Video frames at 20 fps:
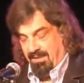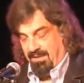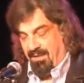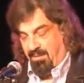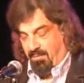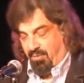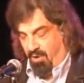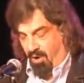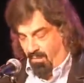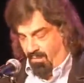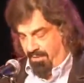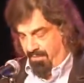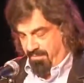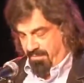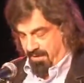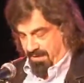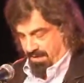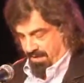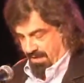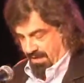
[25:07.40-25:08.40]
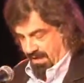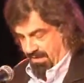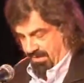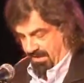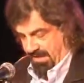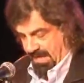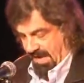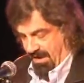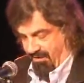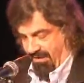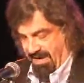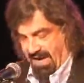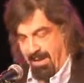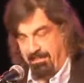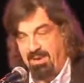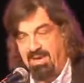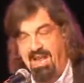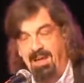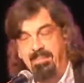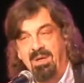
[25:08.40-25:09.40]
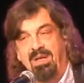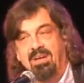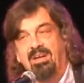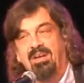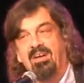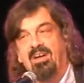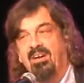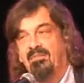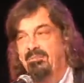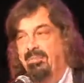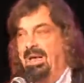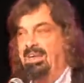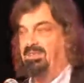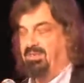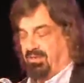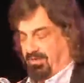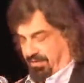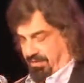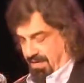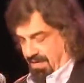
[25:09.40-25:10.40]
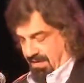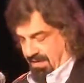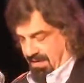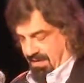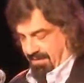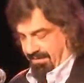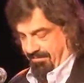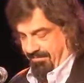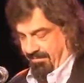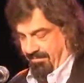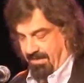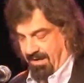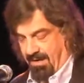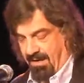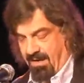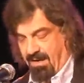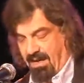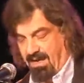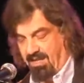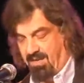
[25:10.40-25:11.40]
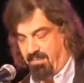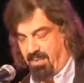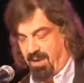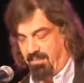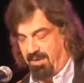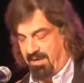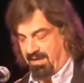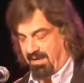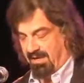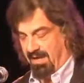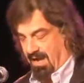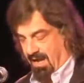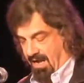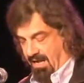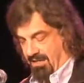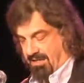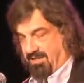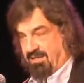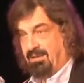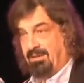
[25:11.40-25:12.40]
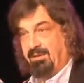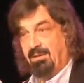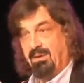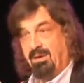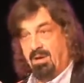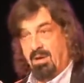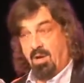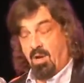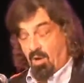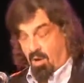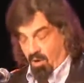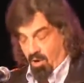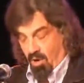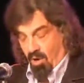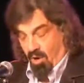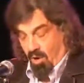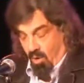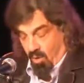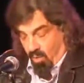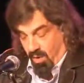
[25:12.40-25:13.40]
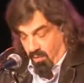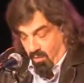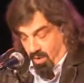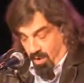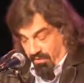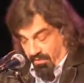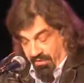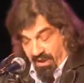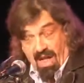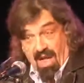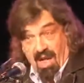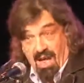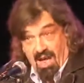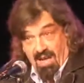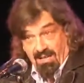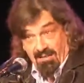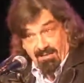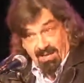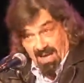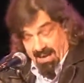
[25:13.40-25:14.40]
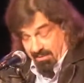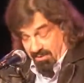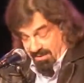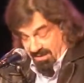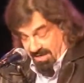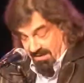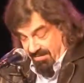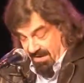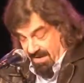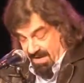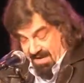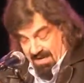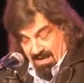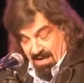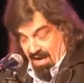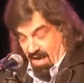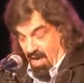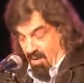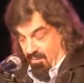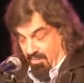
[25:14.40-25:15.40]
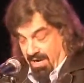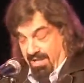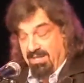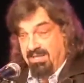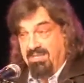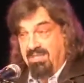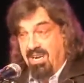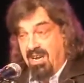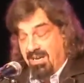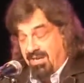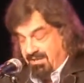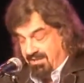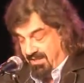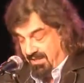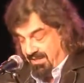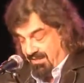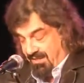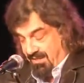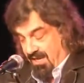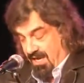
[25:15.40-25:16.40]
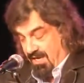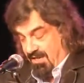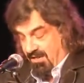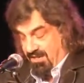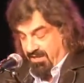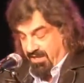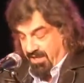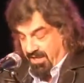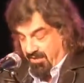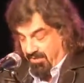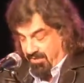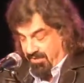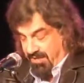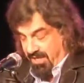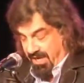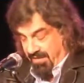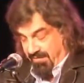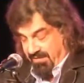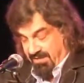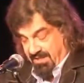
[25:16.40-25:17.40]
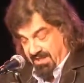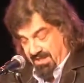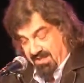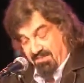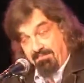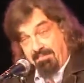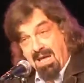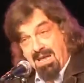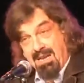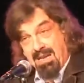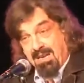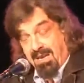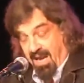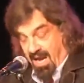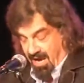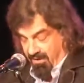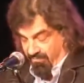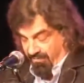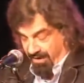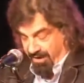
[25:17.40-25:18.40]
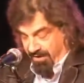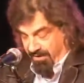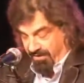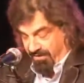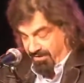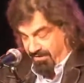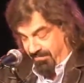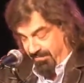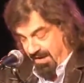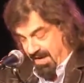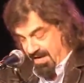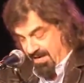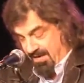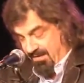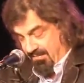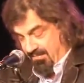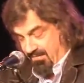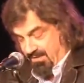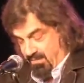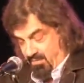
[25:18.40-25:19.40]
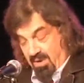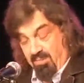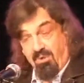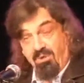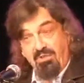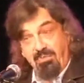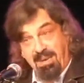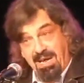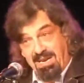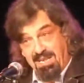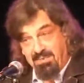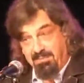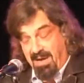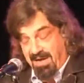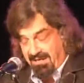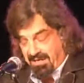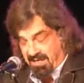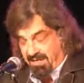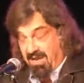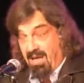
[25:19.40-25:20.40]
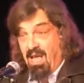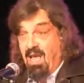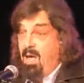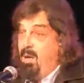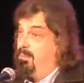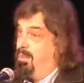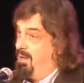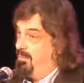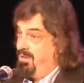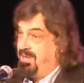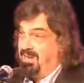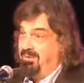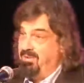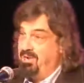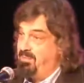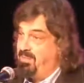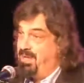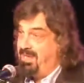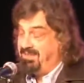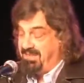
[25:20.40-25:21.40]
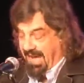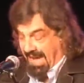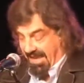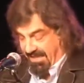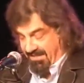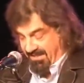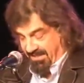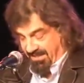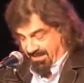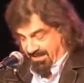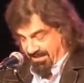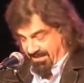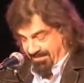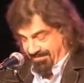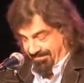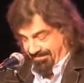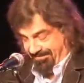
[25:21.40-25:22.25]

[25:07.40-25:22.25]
The problem is now an epidemic of magical thinking in the public at large. We want our cable TV, our bread and circuses, our social services, Medicare, roads, freedoms. We want a balanced budget, but we don't want to pay taxes.